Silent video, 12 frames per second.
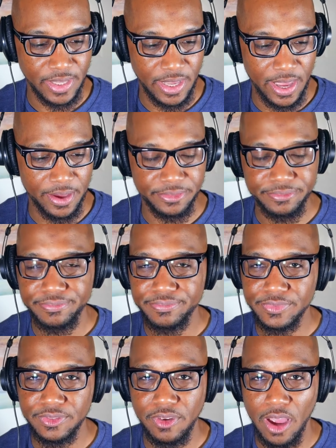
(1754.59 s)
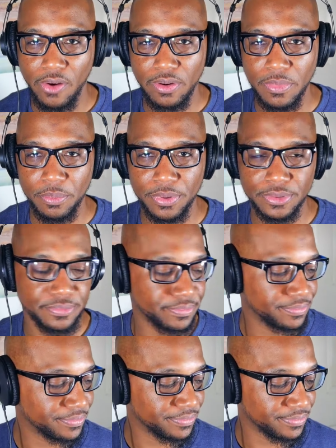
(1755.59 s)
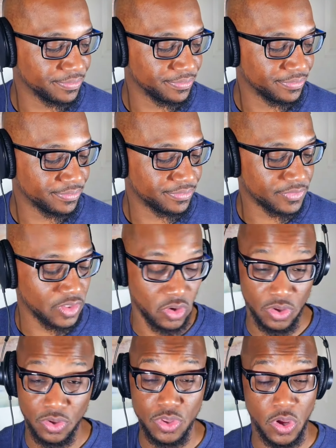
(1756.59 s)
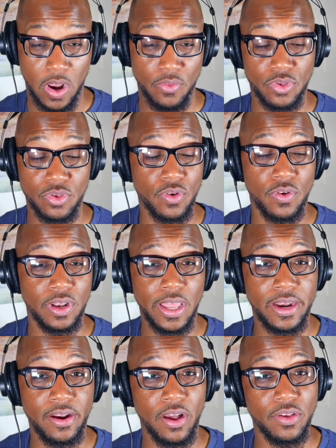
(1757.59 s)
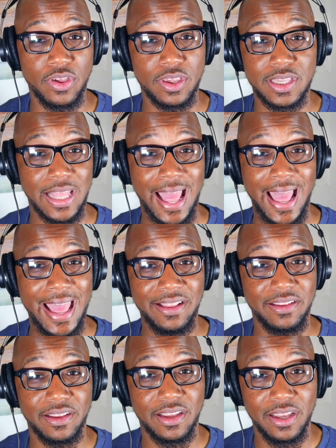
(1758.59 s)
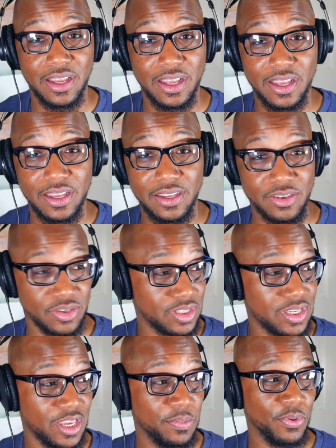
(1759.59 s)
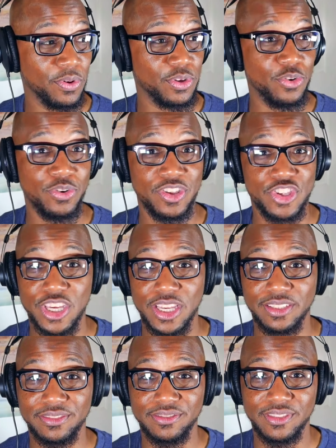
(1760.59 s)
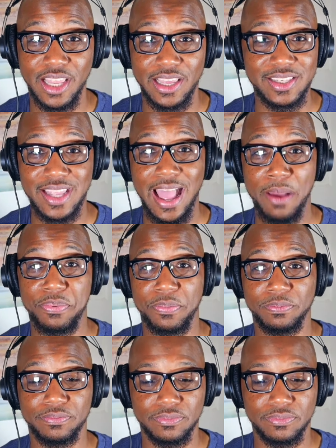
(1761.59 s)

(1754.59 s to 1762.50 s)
Yeah, I remember. Oh, you thought I was just going to let it all just slide? You just keep on doing shit. Like, stop.